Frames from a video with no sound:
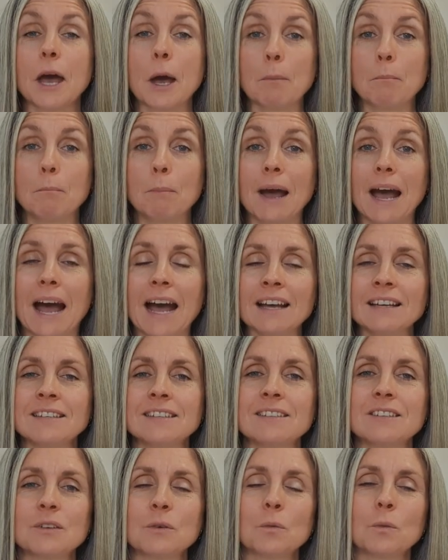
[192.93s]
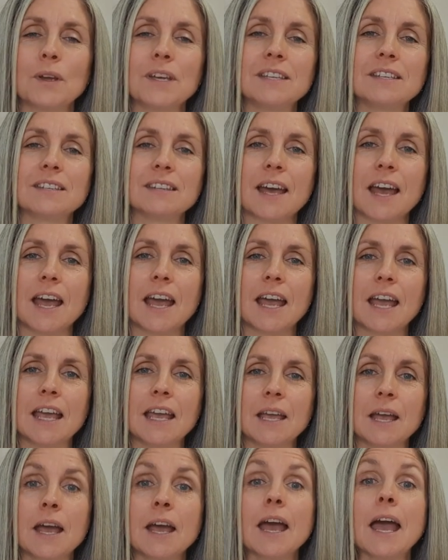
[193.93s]
A pass, we
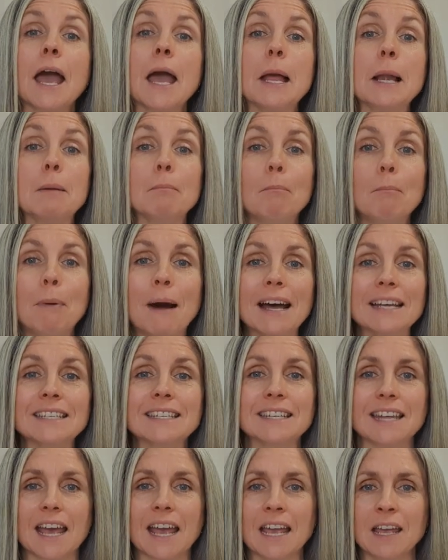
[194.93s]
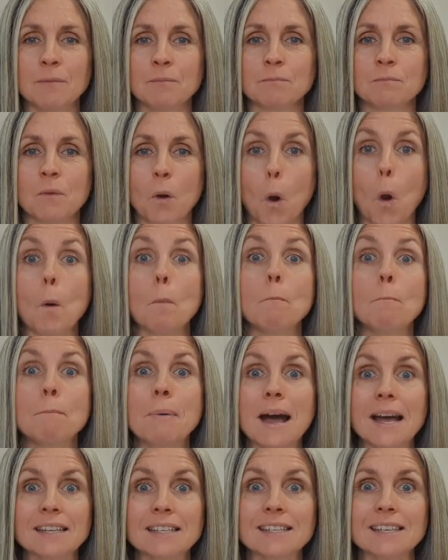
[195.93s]
say el pase or
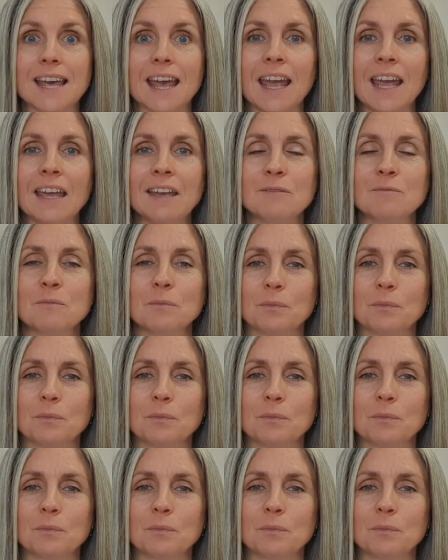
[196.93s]
pase.